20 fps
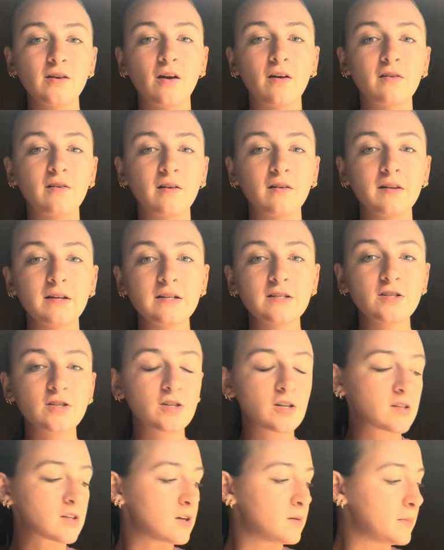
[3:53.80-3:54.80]
So these are just
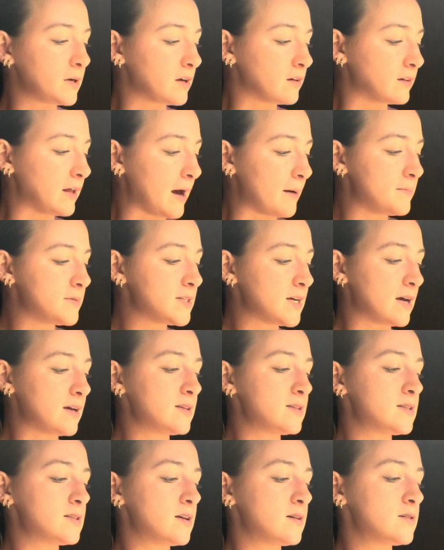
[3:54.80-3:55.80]
going to be your lab
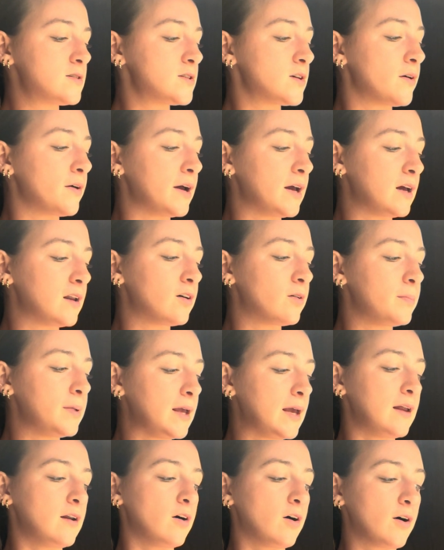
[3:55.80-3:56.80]
tests. So it'll
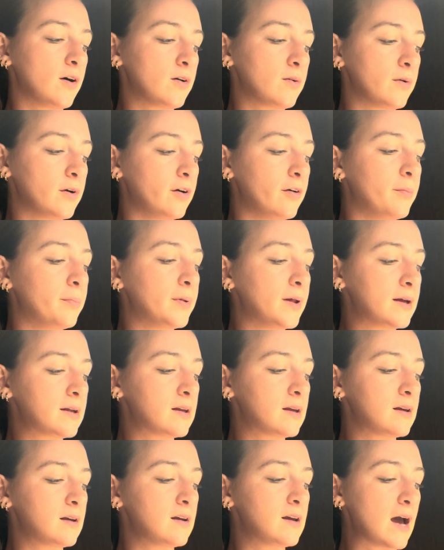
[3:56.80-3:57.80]
be an arterial blood
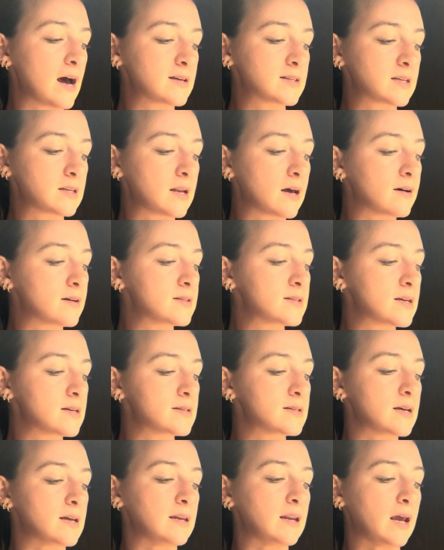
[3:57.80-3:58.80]
gas analysis,
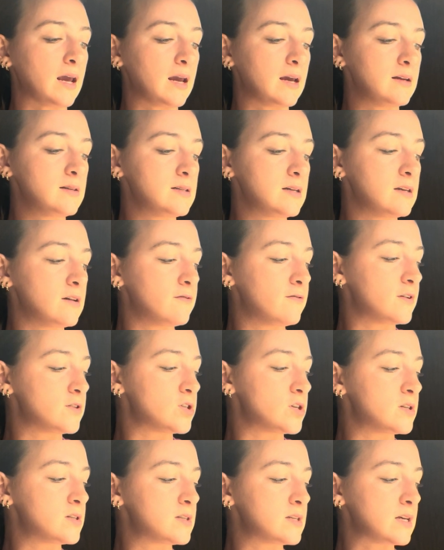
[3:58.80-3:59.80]
an AAT
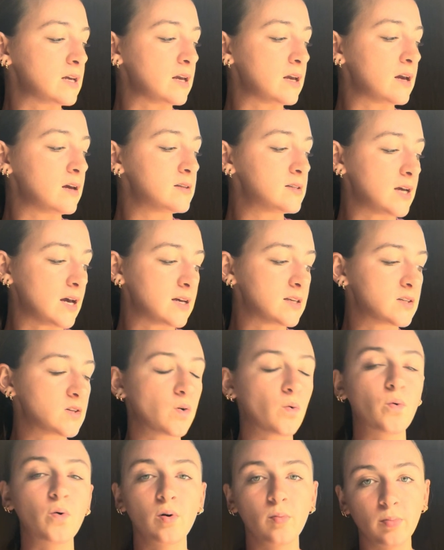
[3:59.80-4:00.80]
deficiency test,
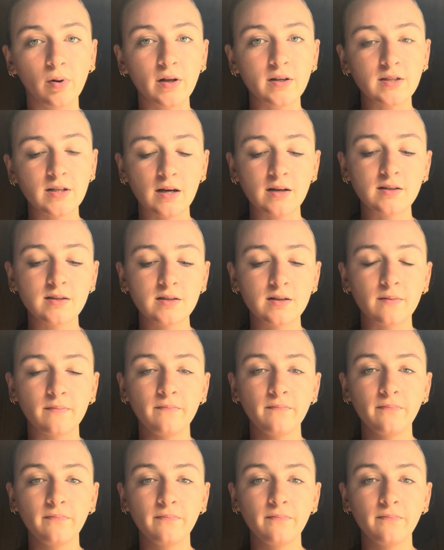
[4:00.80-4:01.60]
or a blood test.